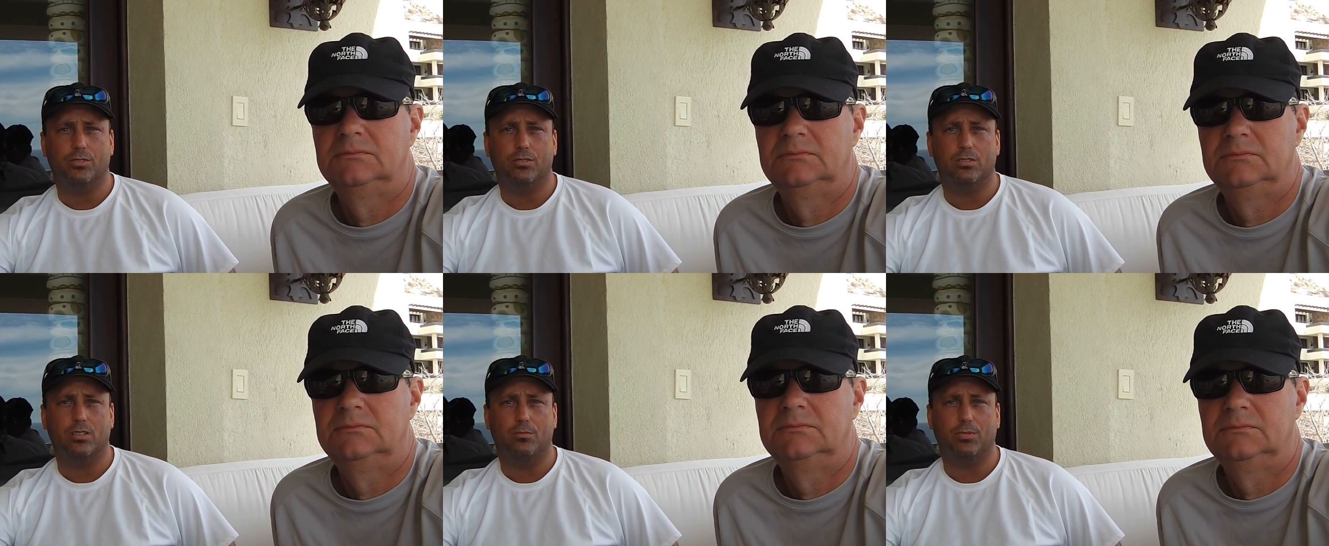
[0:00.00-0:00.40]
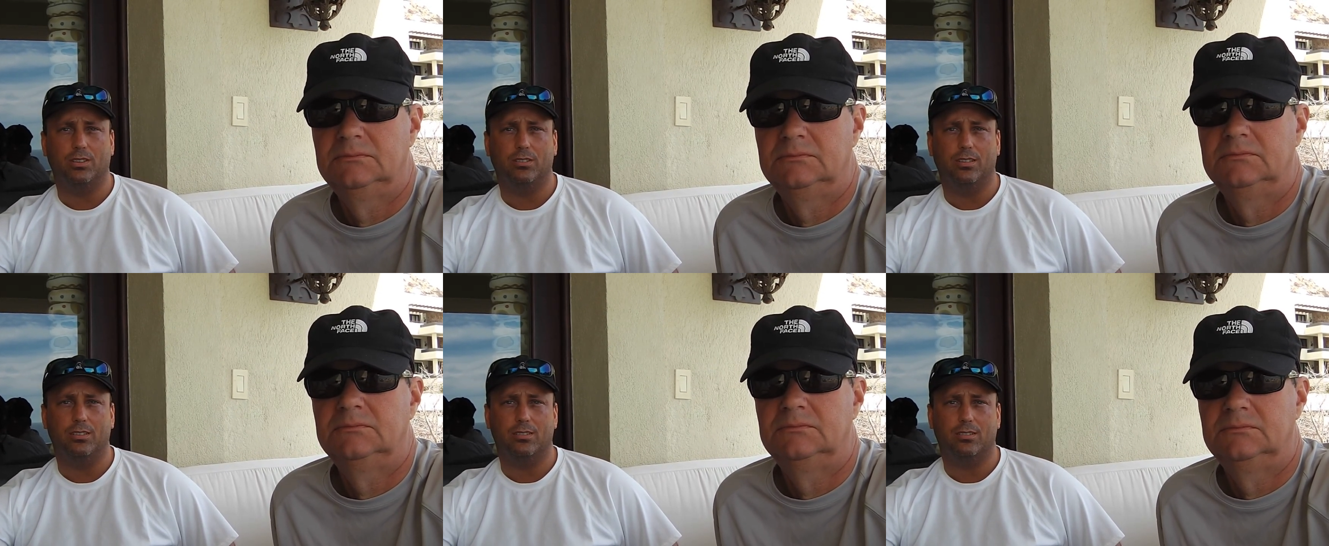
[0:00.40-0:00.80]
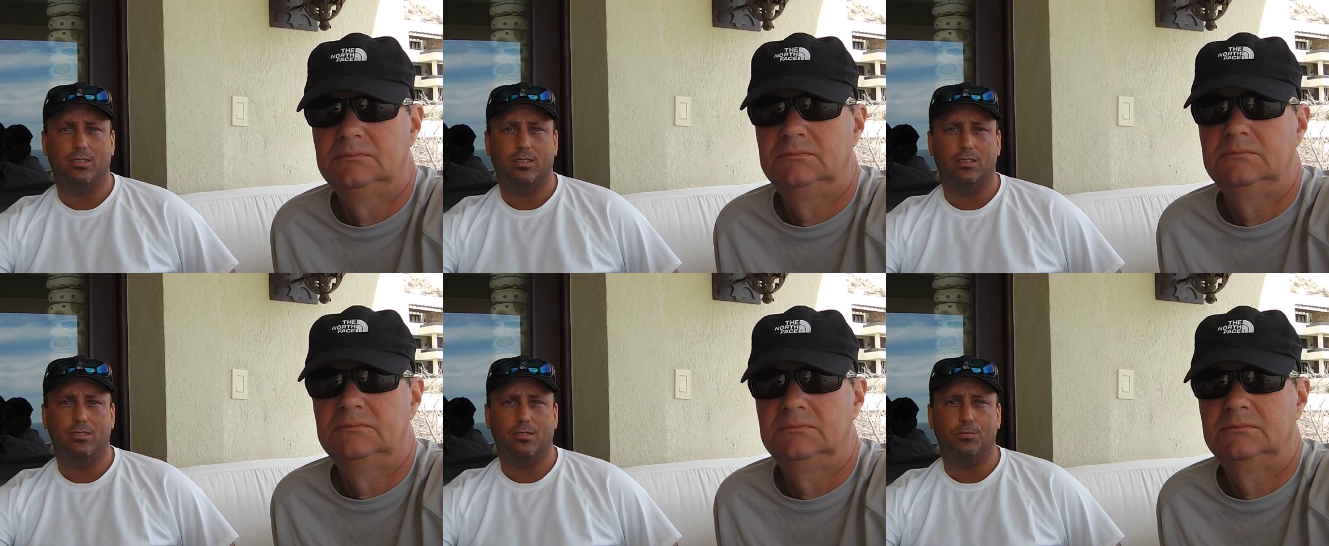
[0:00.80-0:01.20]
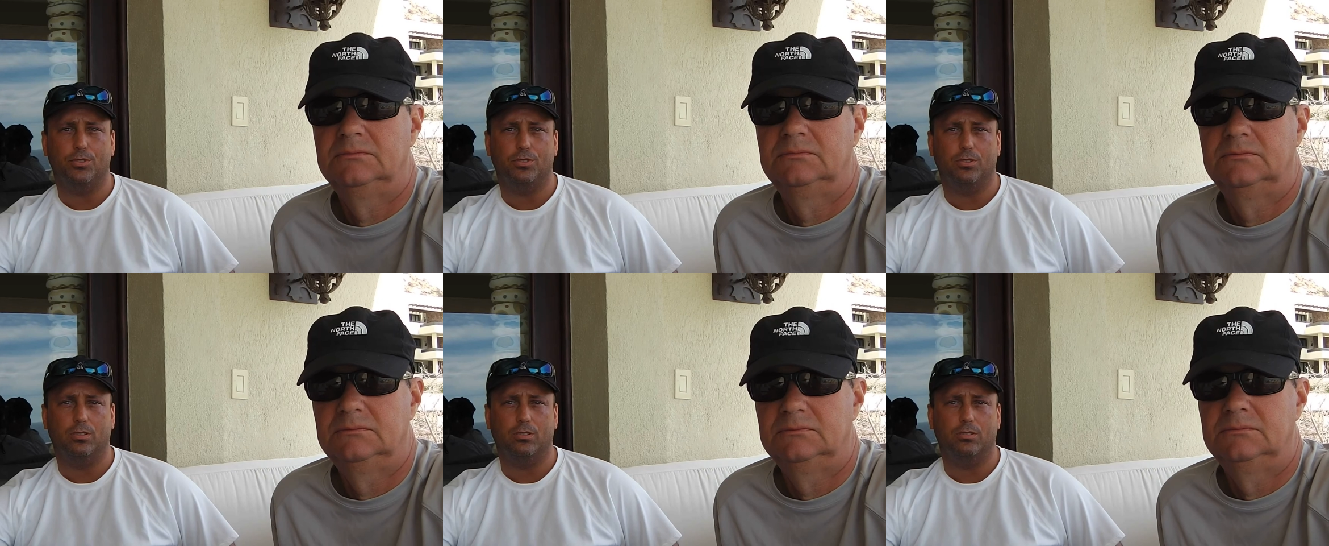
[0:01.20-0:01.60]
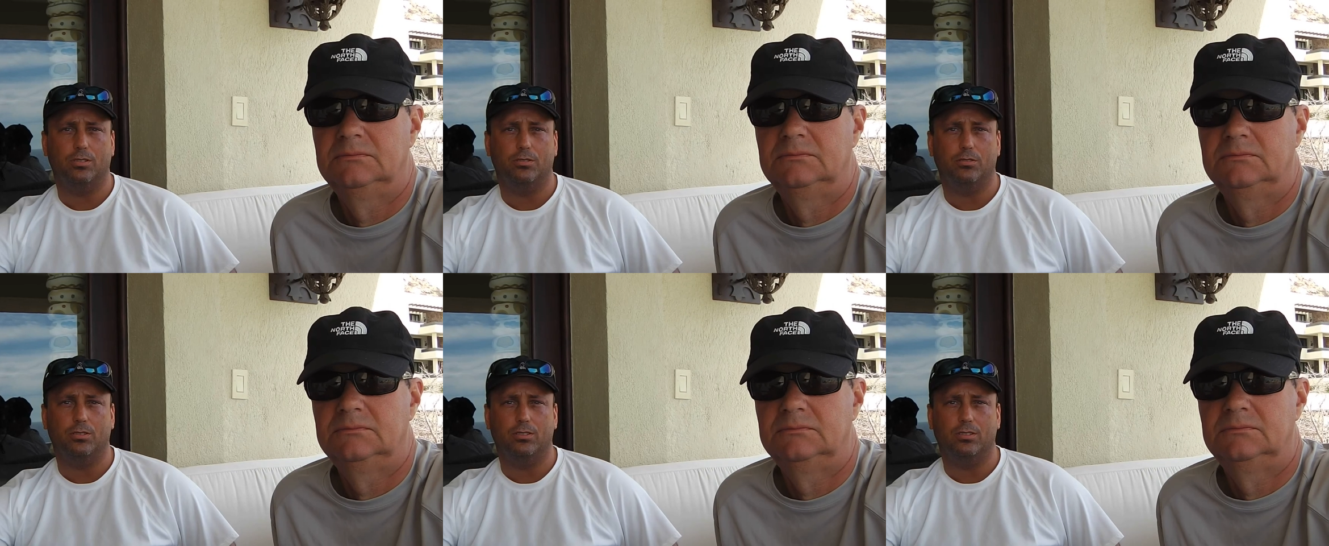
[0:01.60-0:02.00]
Speaker 1: something that's got some sugar to
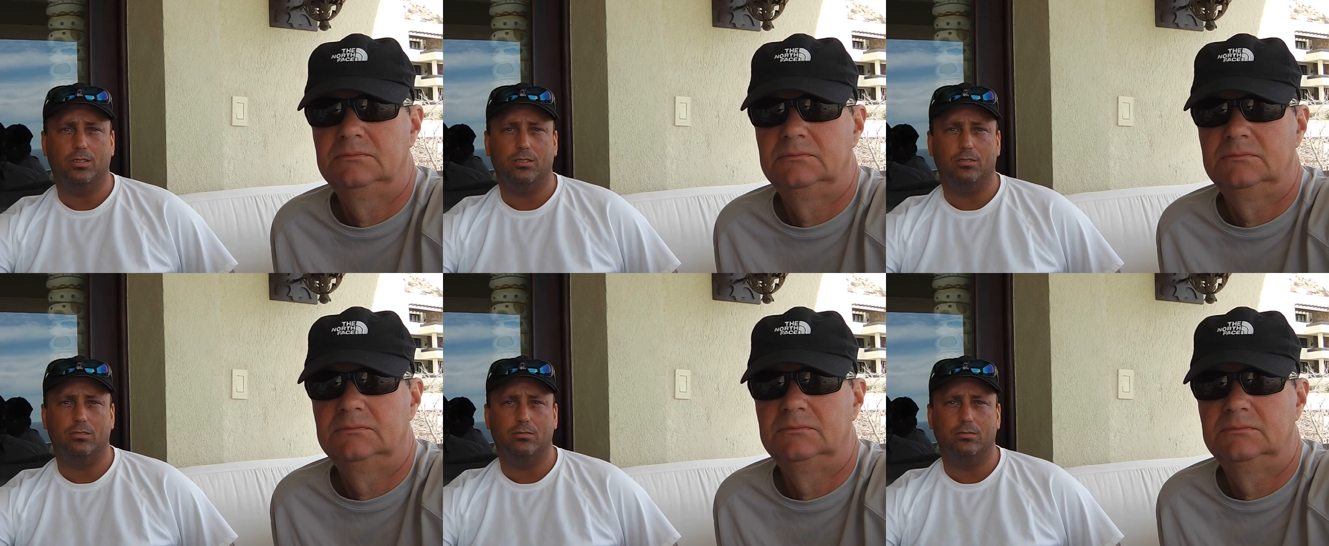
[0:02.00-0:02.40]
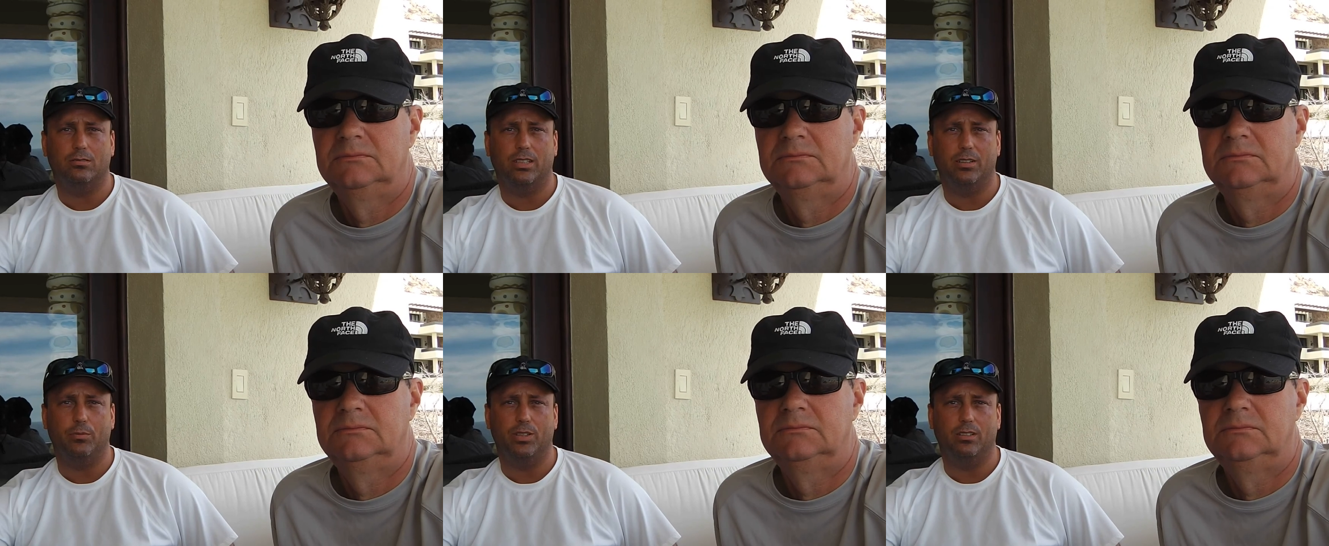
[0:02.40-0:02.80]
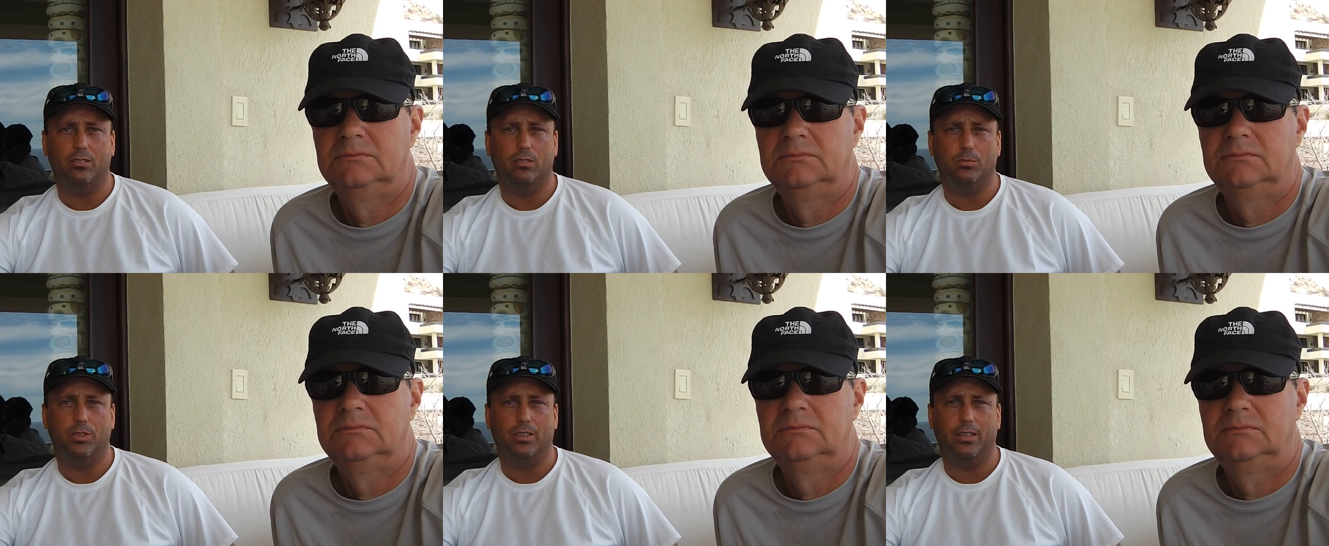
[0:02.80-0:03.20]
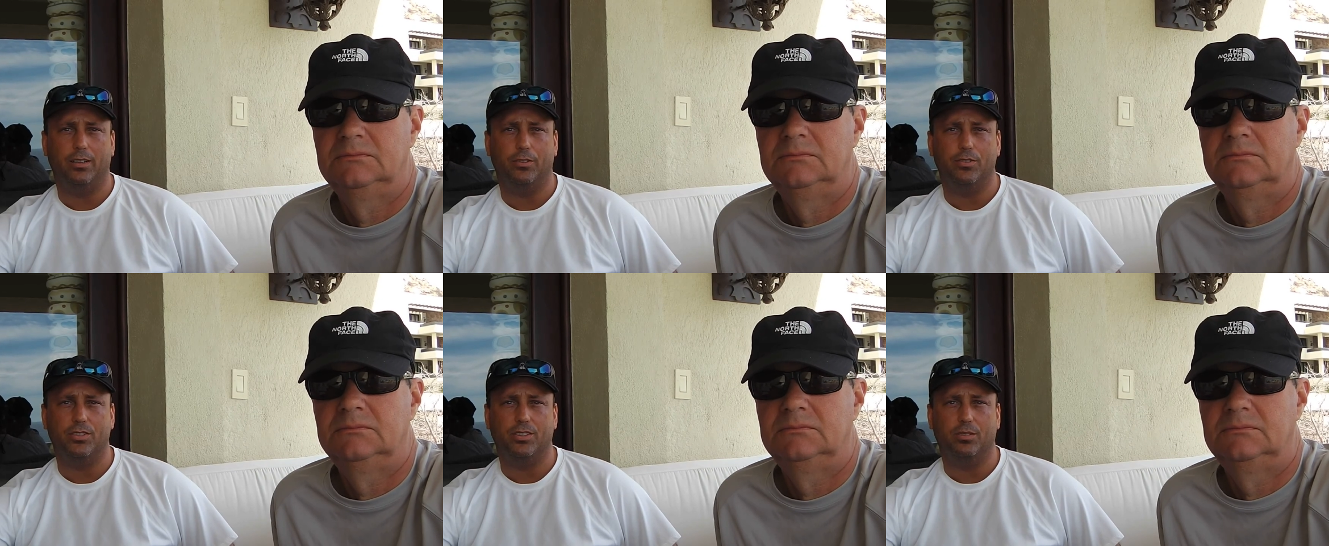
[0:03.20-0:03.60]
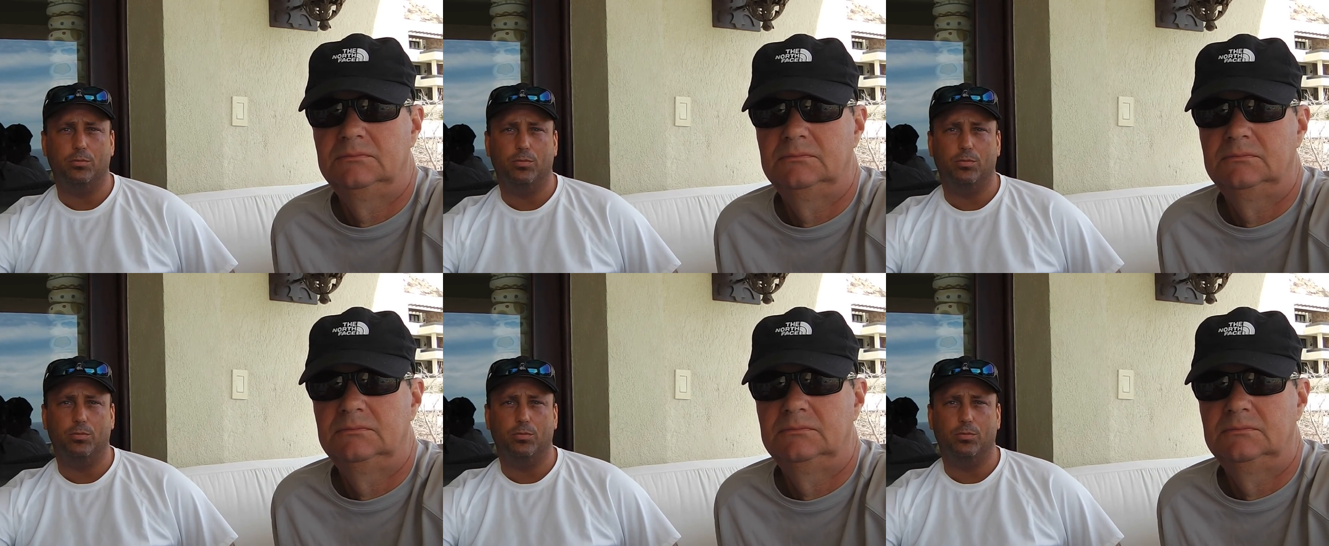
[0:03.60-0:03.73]
it that'll give me a little bit of energy,